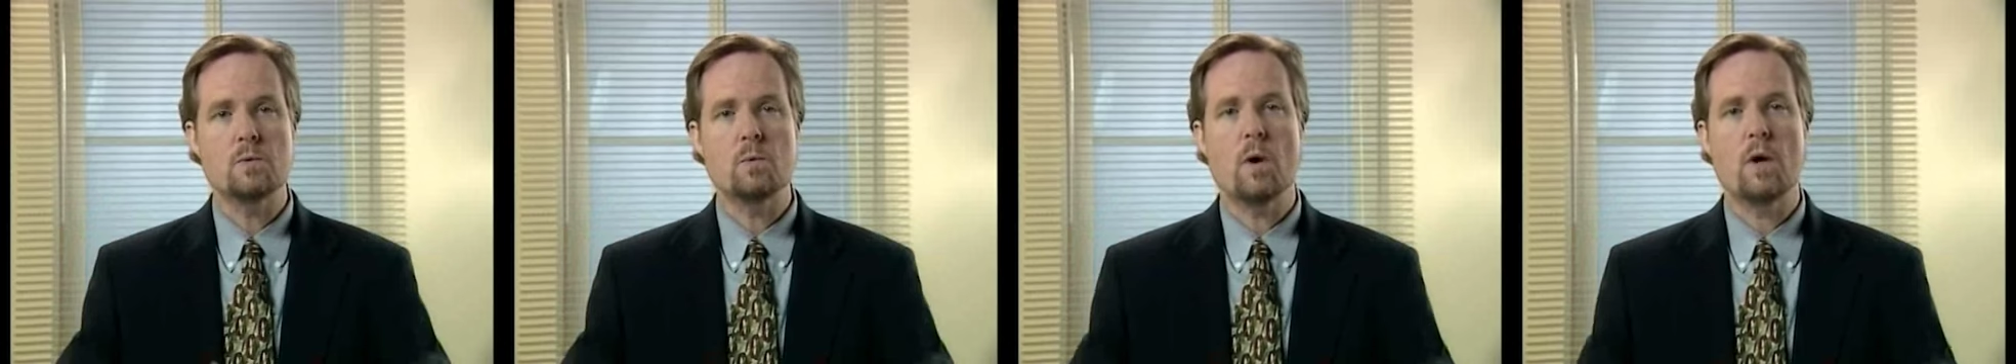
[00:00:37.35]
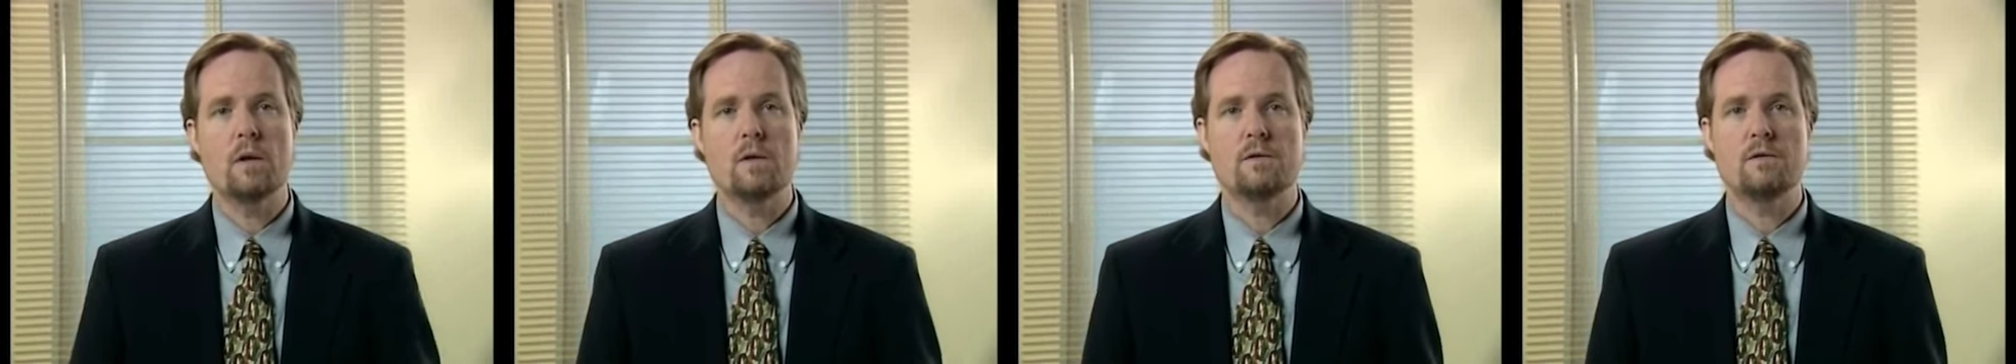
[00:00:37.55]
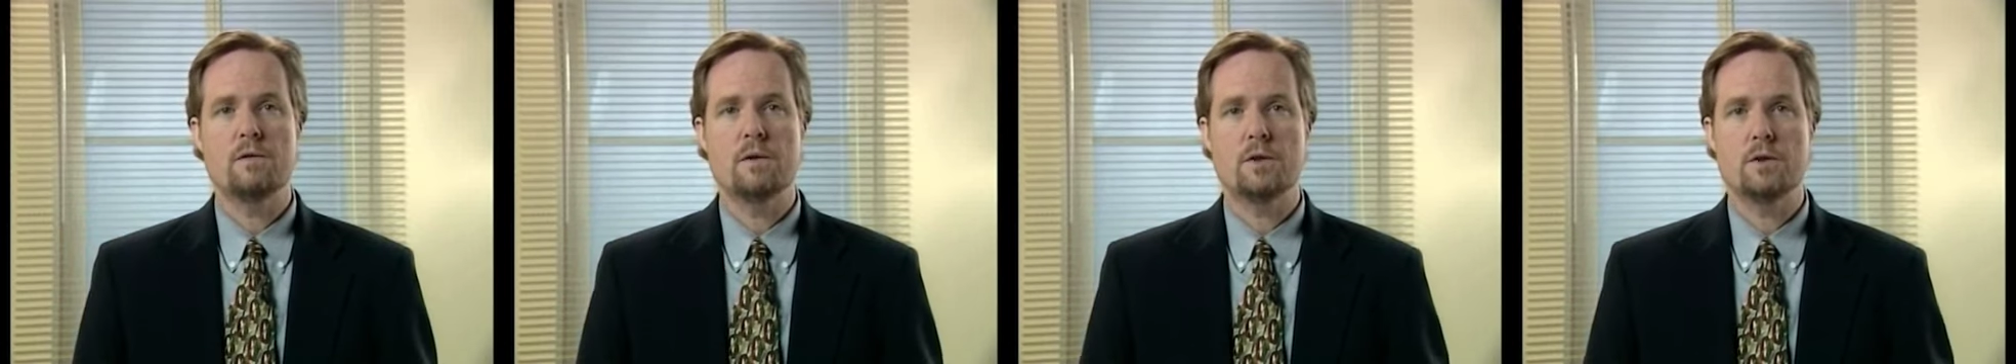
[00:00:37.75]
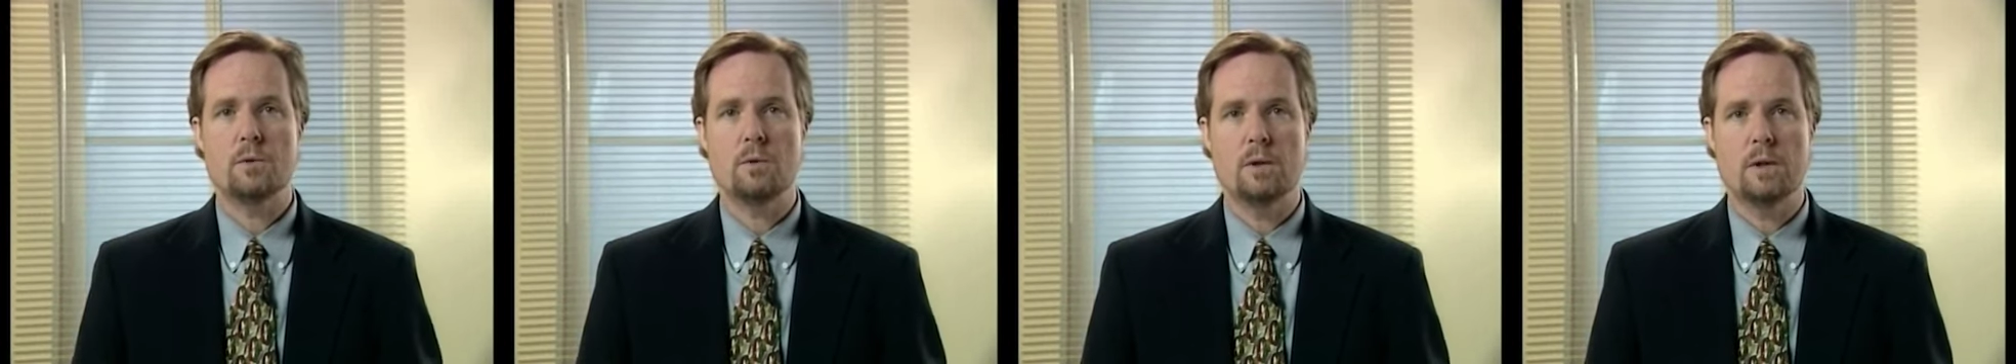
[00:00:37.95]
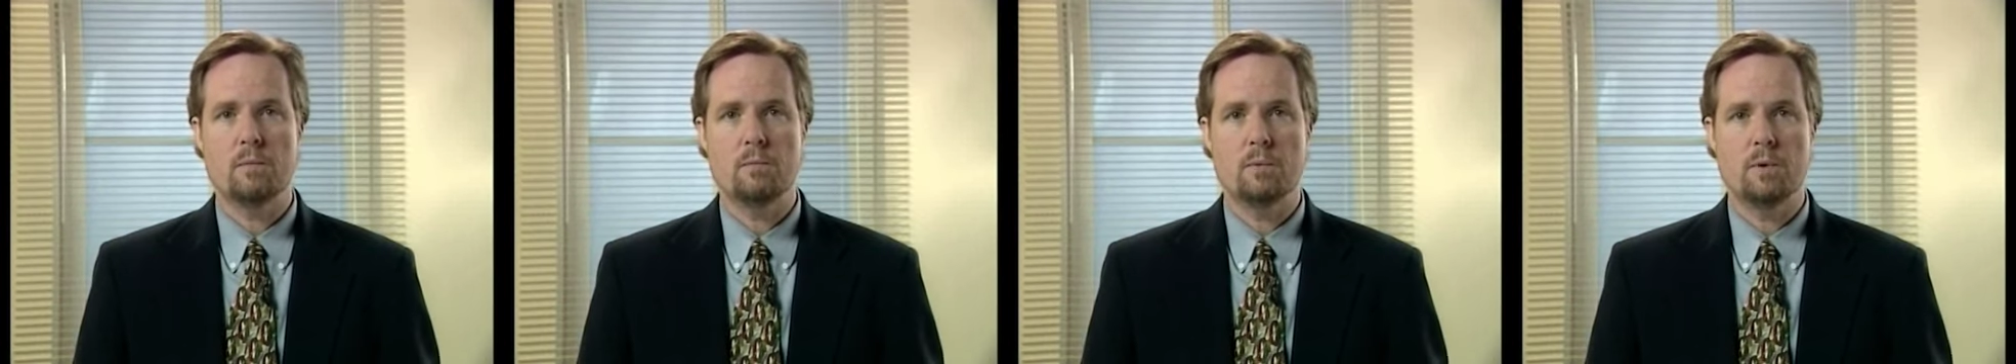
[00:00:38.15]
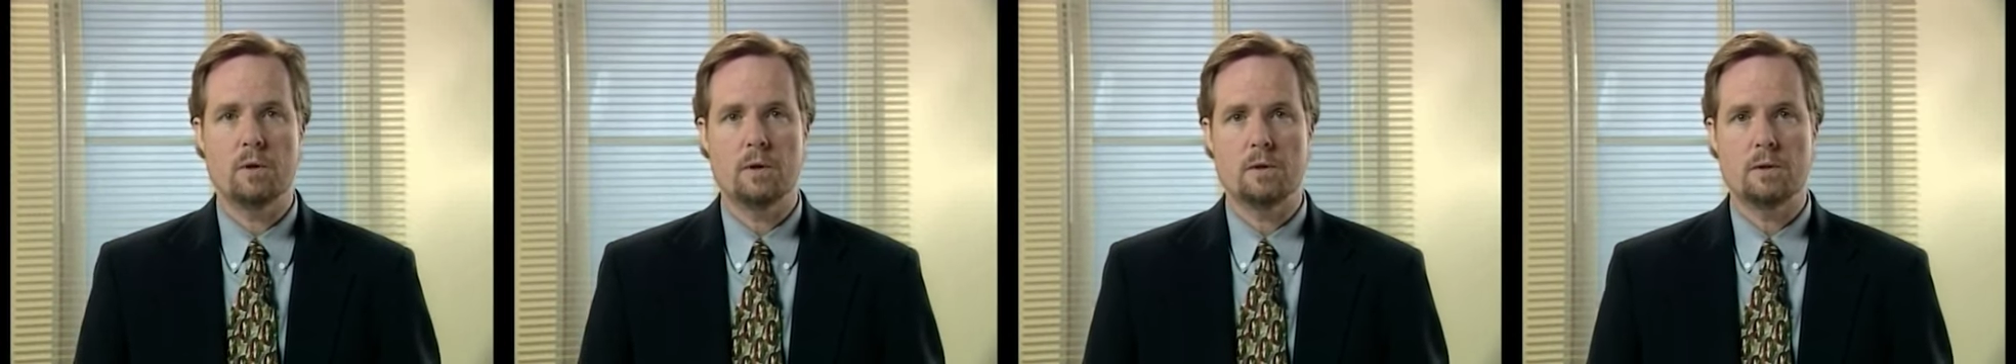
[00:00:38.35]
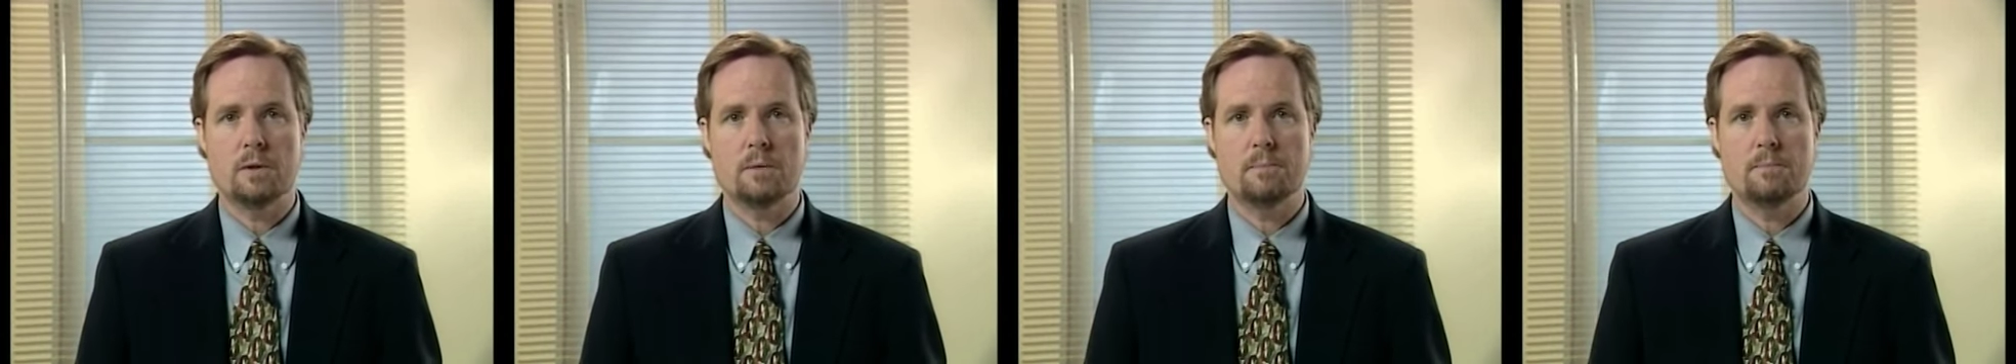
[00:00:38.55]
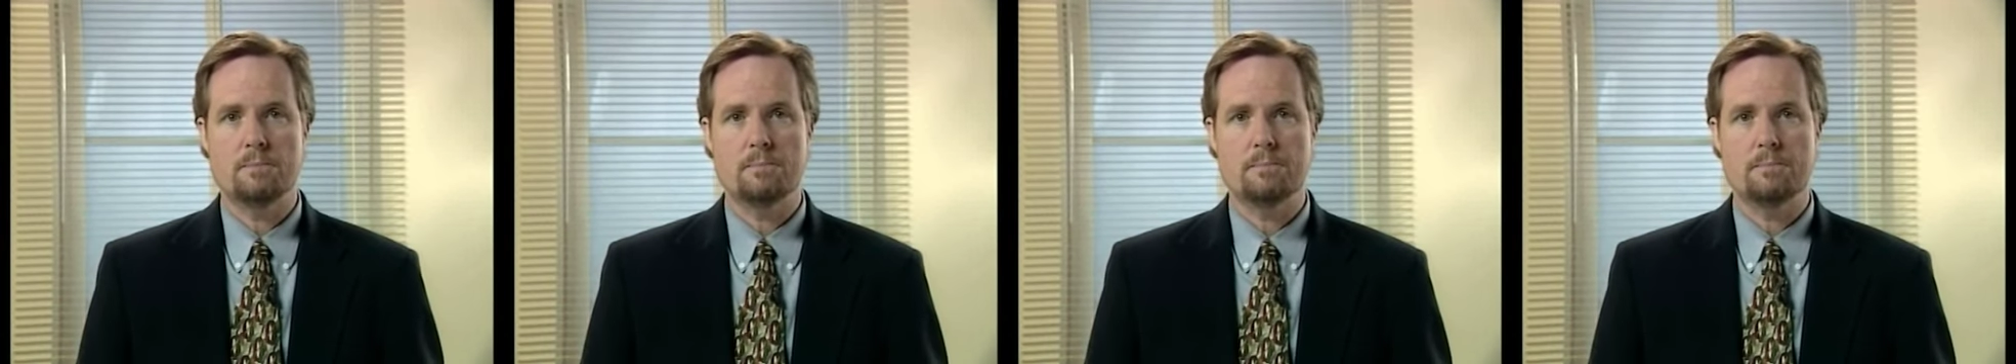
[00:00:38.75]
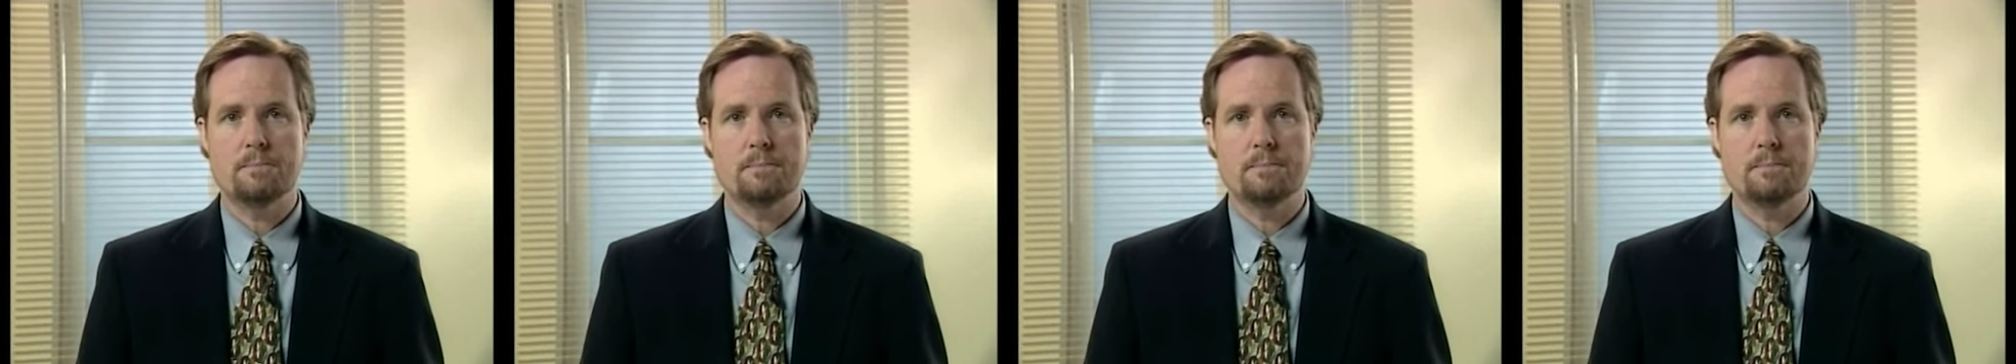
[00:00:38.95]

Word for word: as well as visual input.